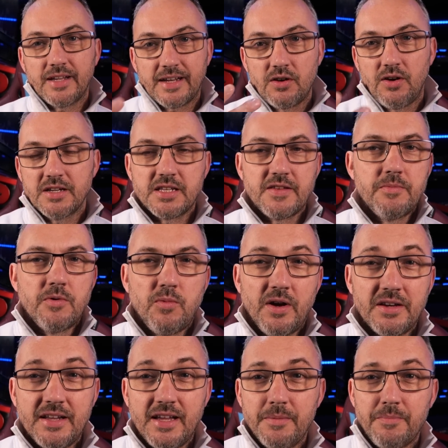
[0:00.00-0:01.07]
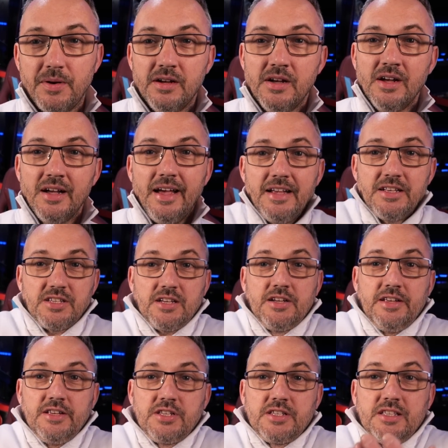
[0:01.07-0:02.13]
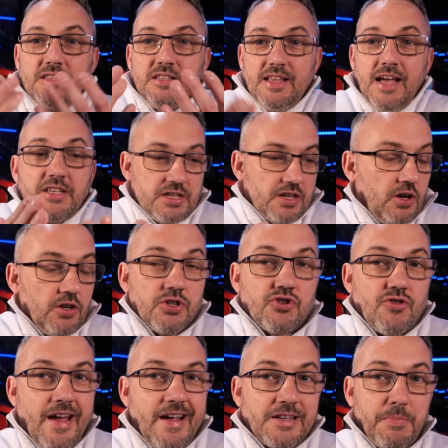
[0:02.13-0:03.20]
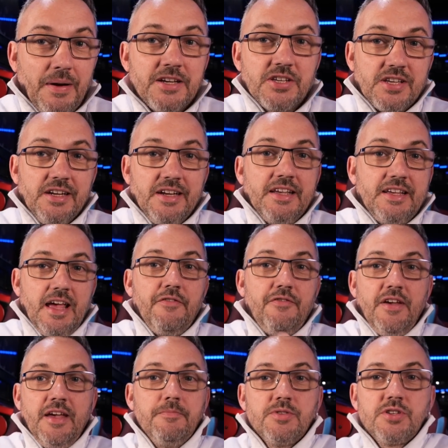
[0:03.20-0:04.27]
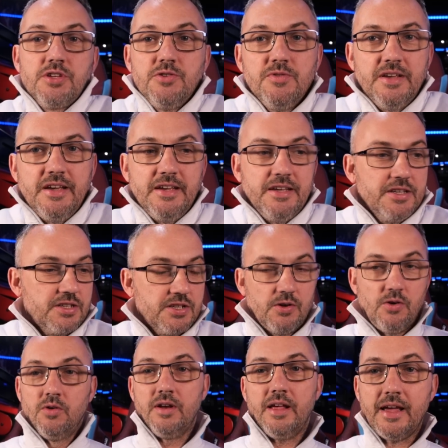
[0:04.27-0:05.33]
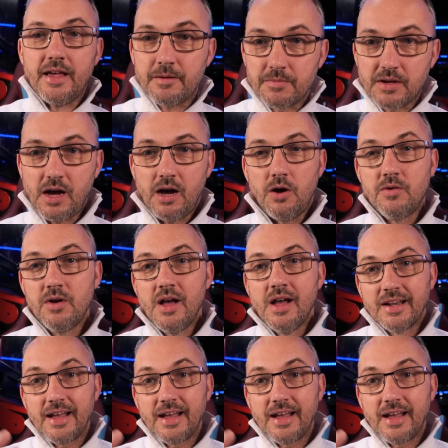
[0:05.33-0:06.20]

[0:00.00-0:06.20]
They'd like to give him a 1 year, but that's the contract. Basically, give him 2 years or let him go.